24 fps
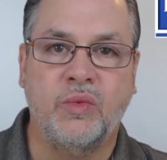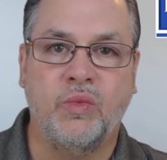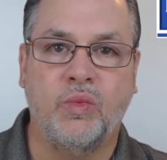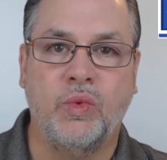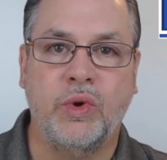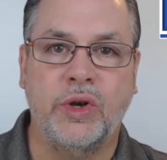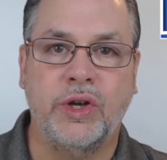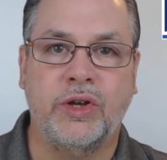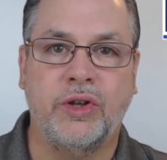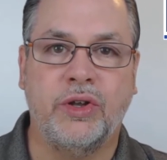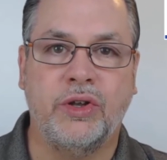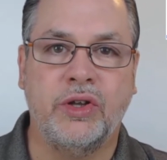
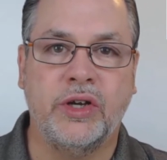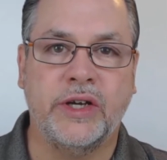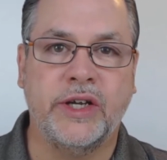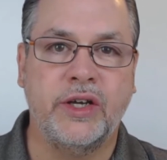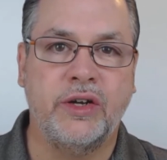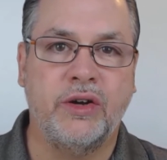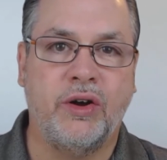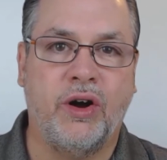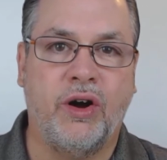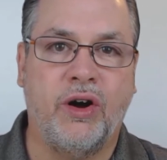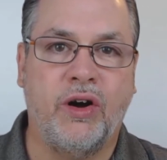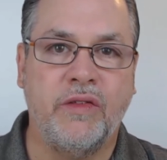We'll look
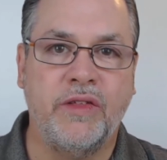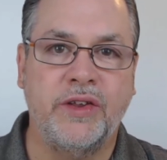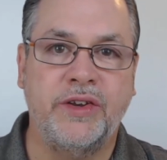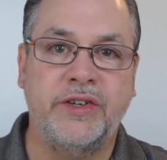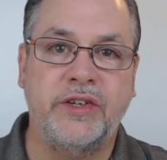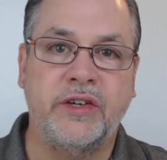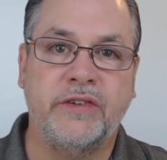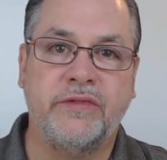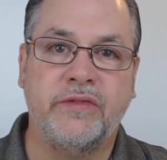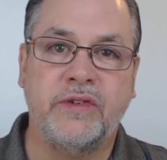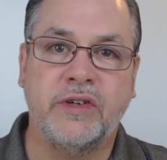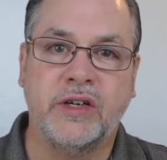at all the
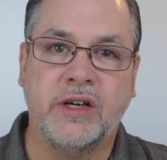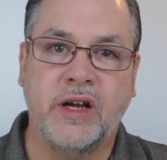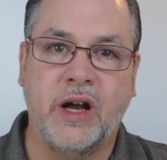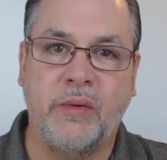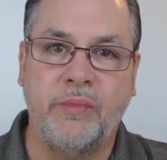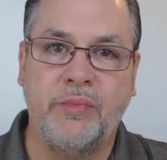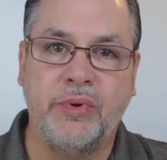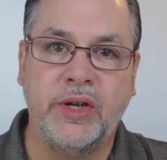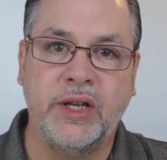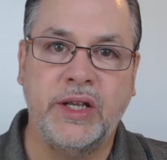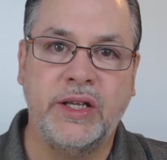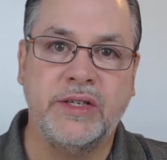different
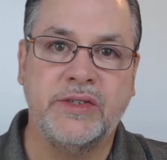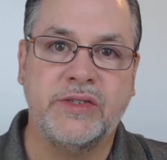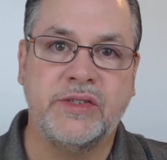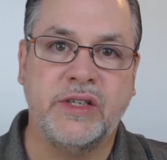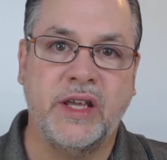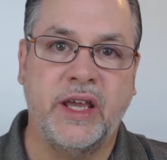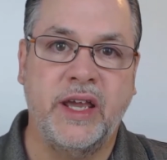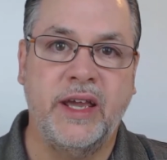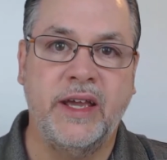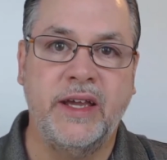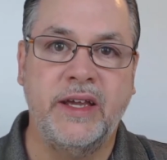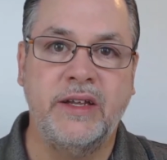
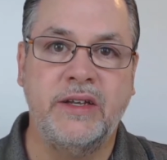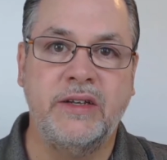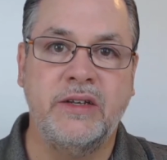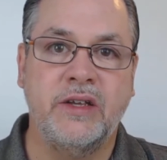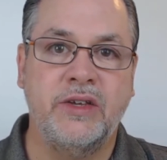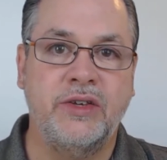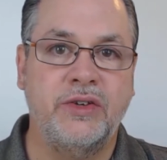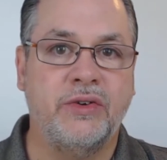companies in